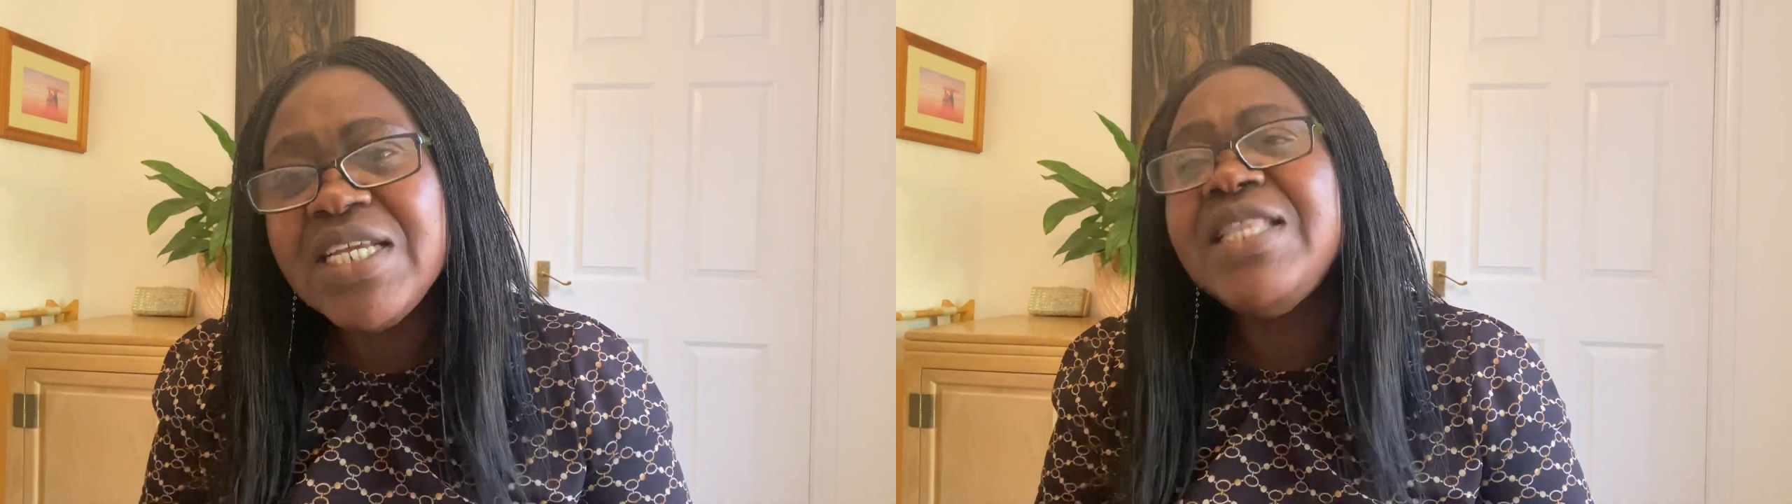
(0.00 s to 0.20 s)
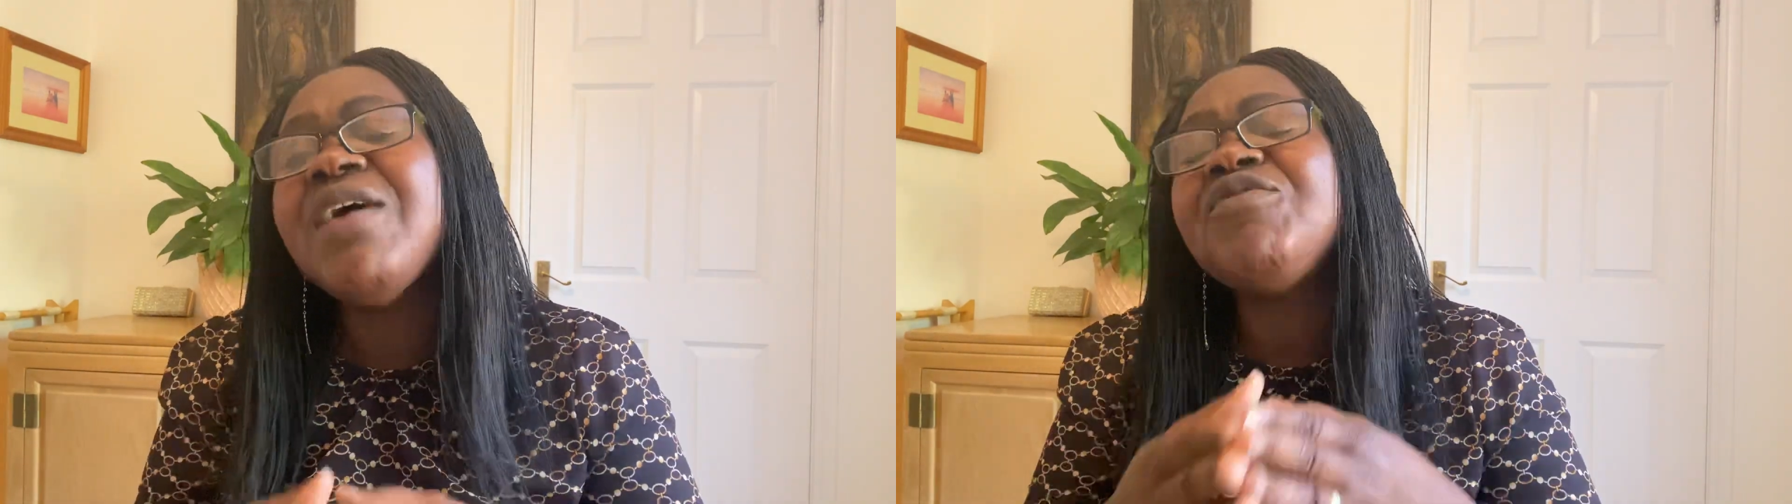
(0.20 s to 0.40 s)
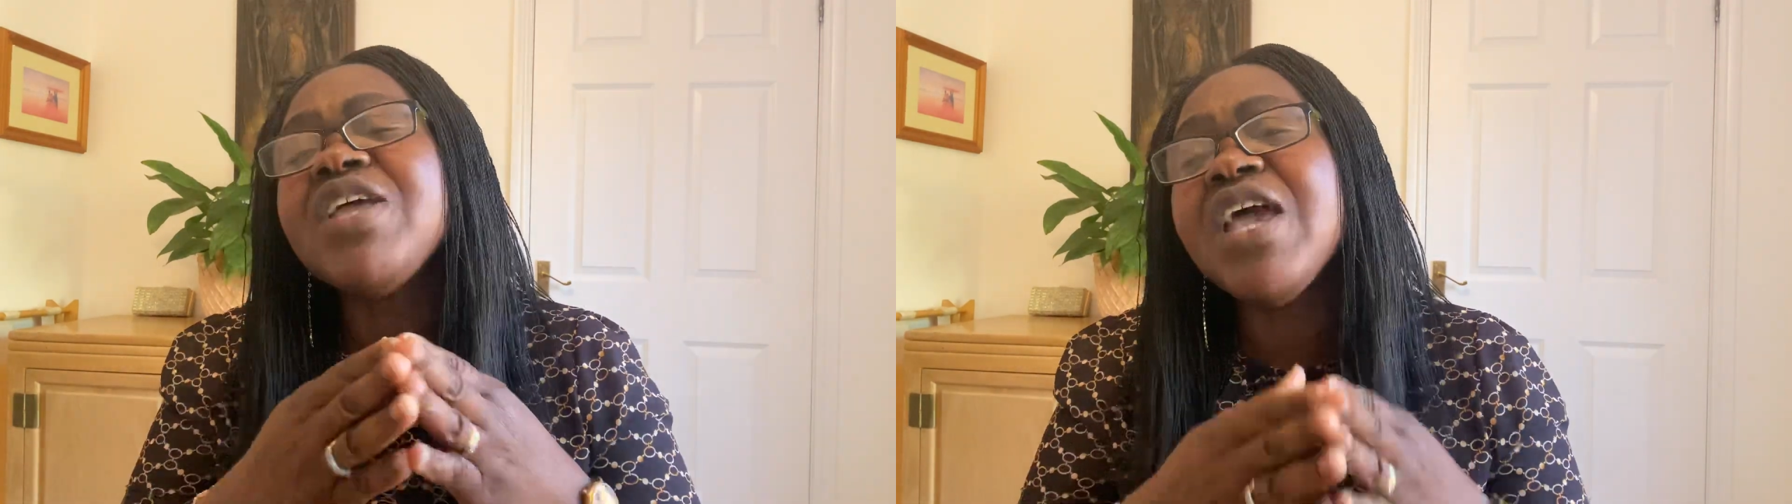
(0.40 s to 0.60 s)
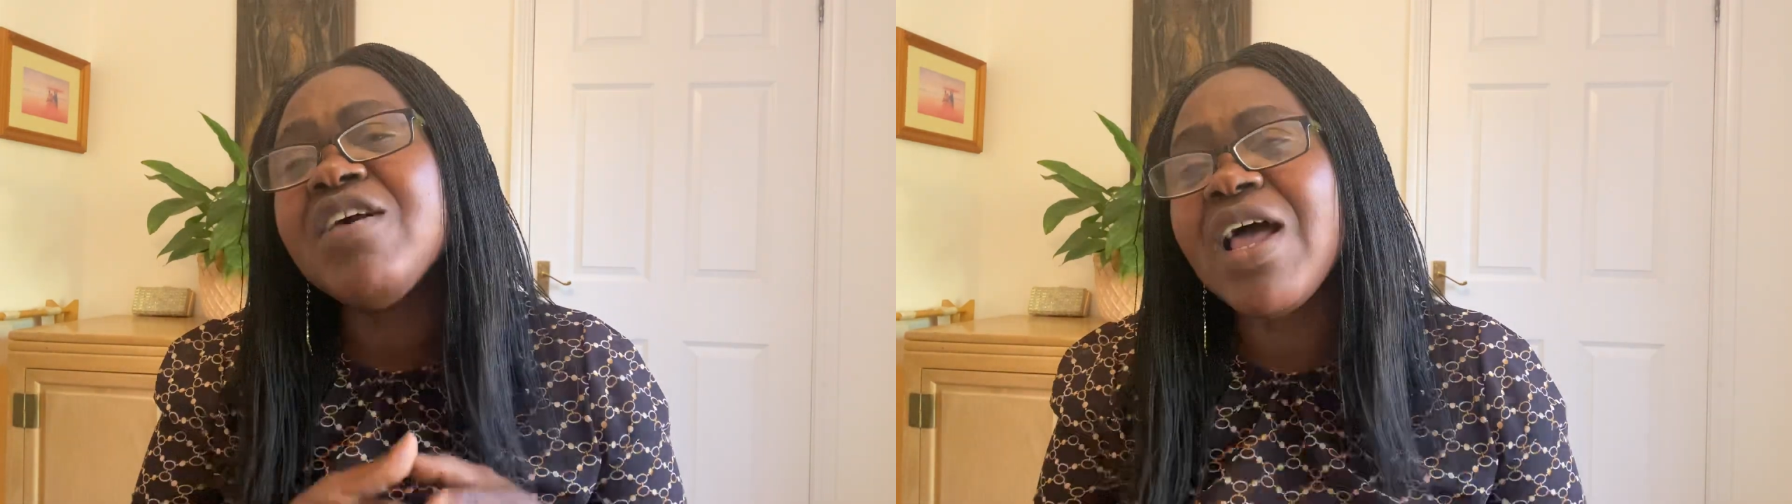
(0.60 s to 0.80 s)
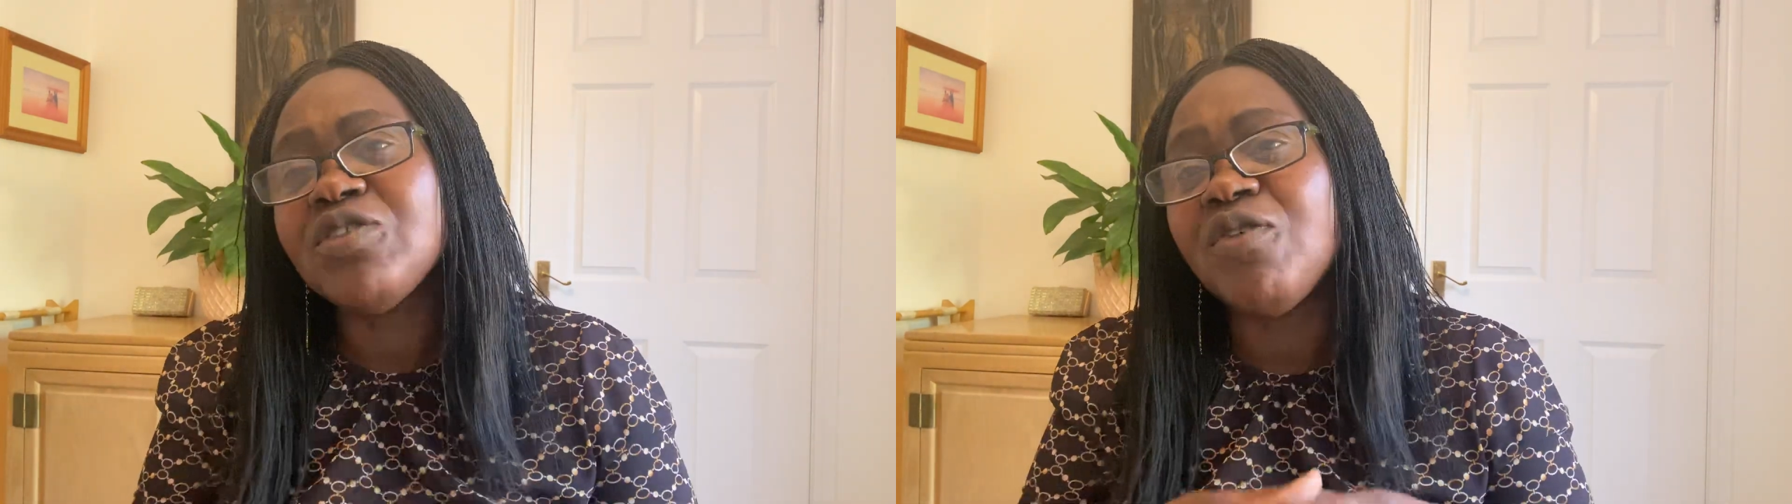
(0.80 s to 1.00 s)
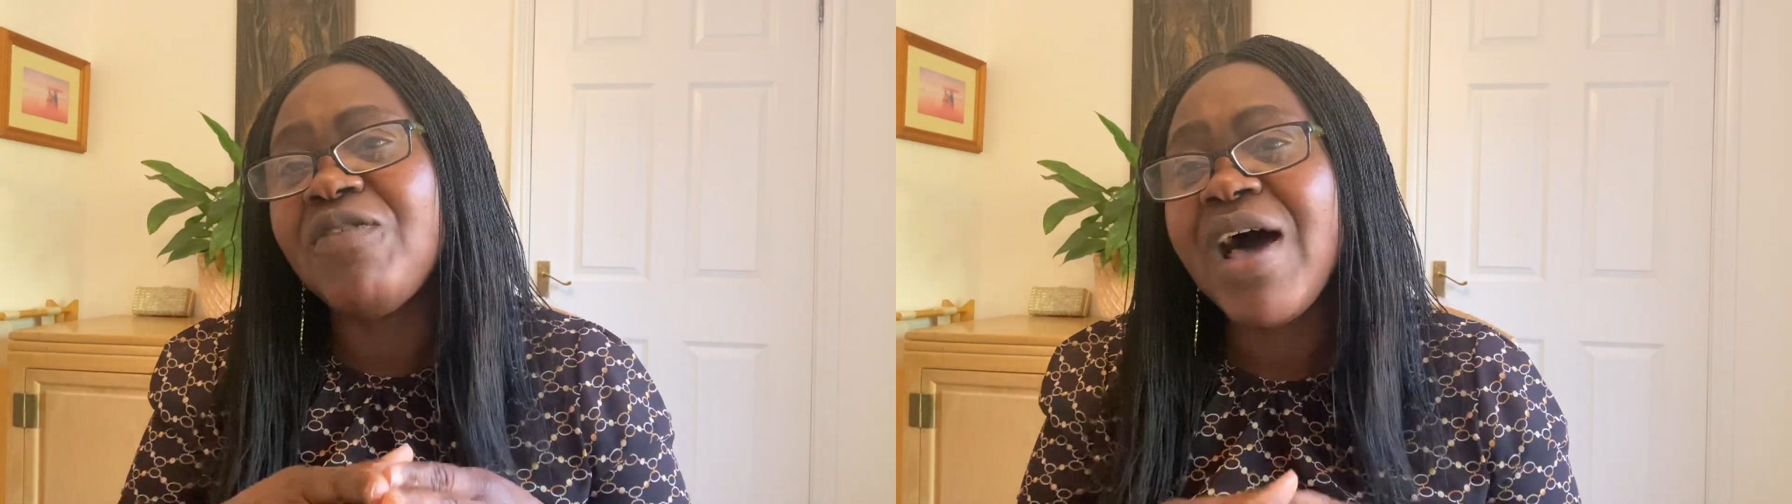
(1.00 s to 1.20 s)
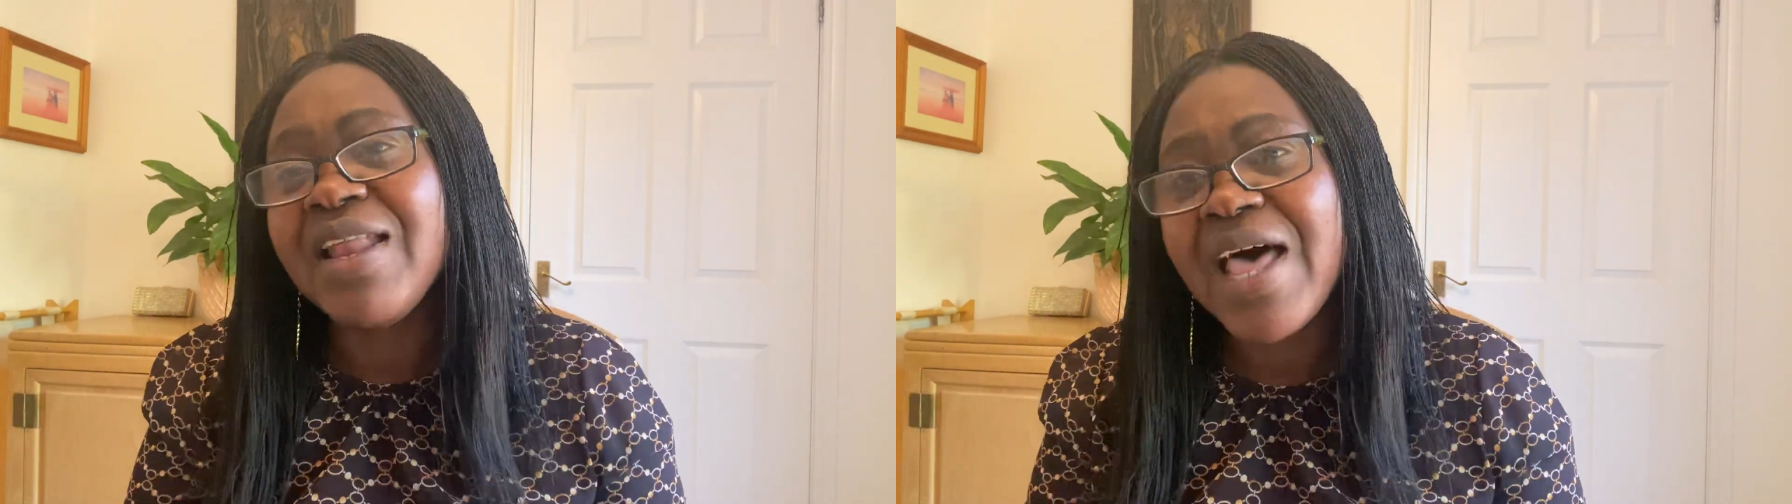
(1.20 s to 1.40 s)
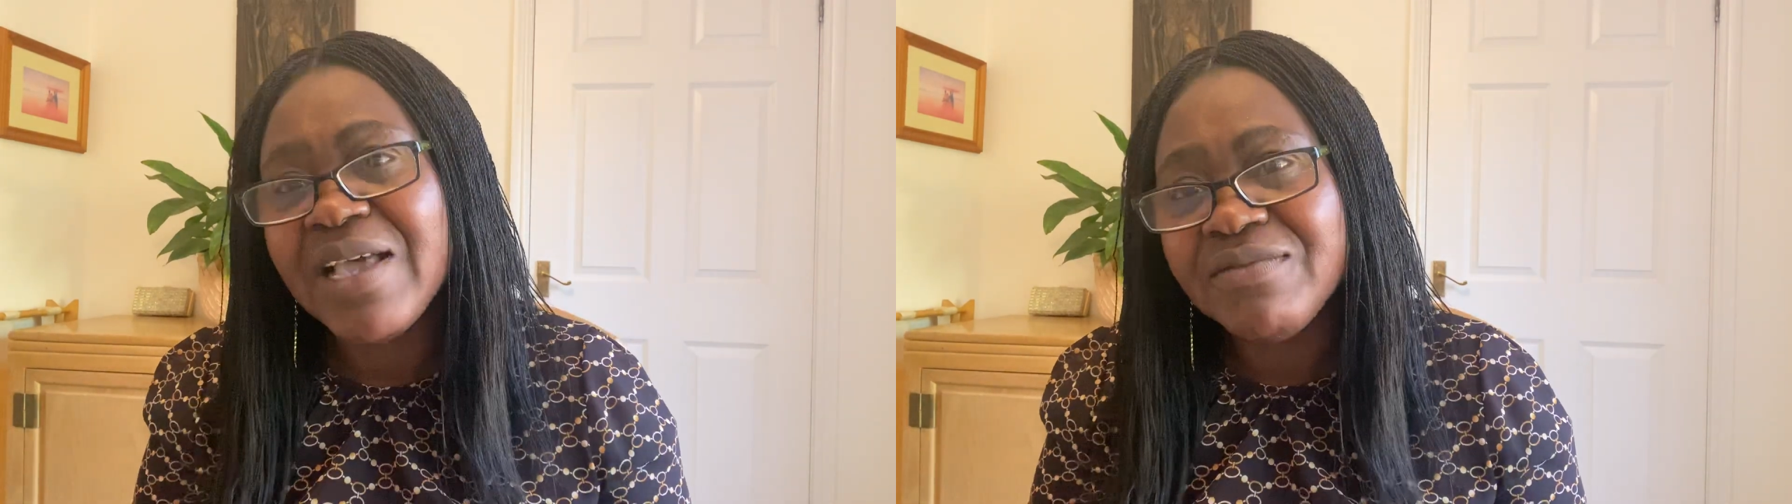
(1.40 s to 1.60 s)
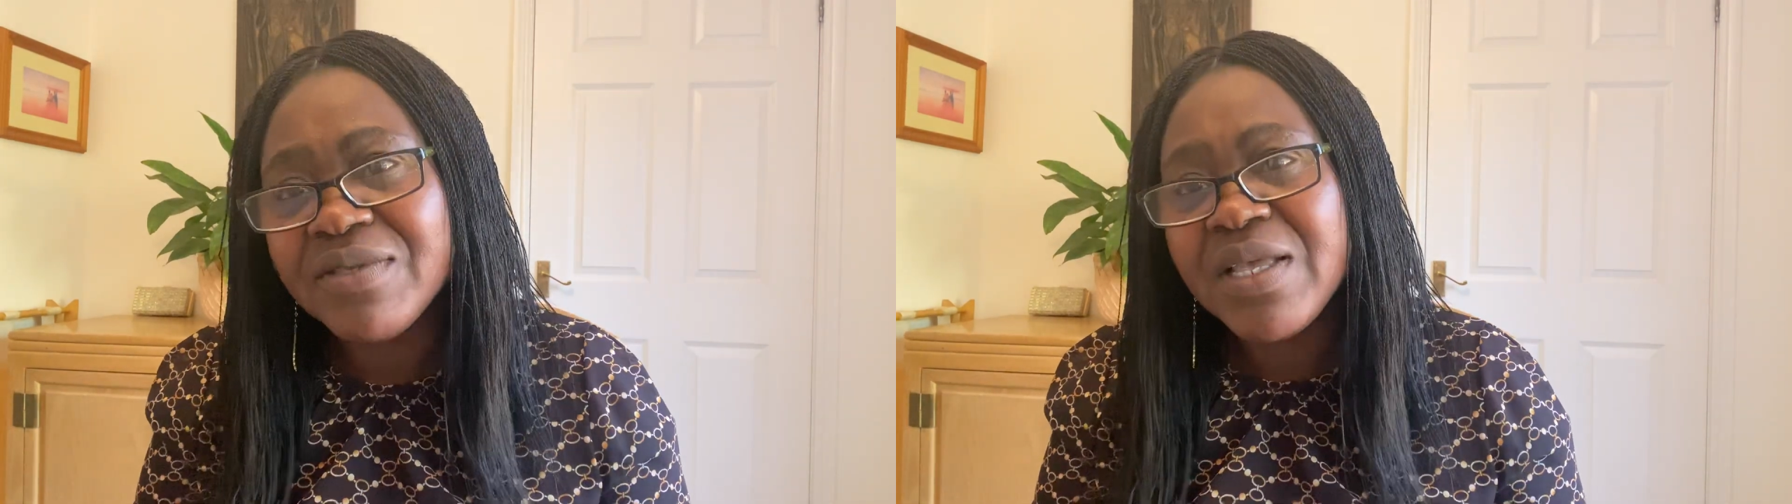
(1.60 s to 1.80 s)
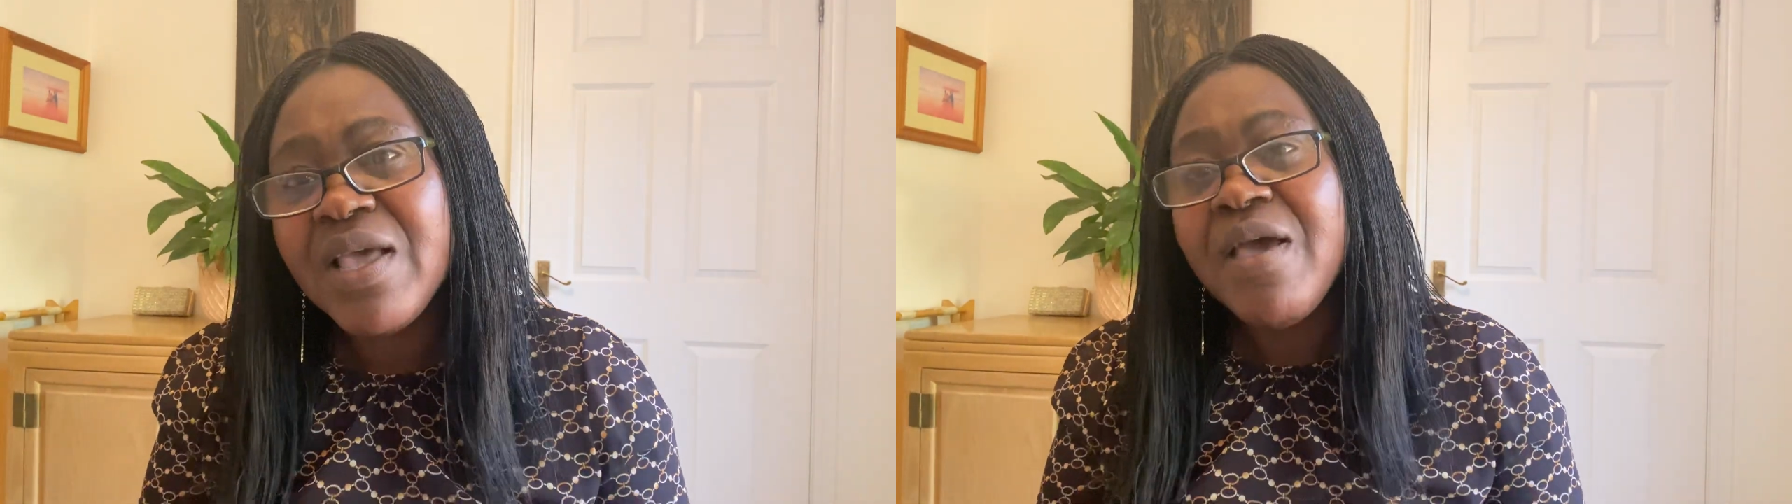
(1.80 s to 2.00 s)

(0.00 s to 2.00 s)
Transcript: in every area of our lives?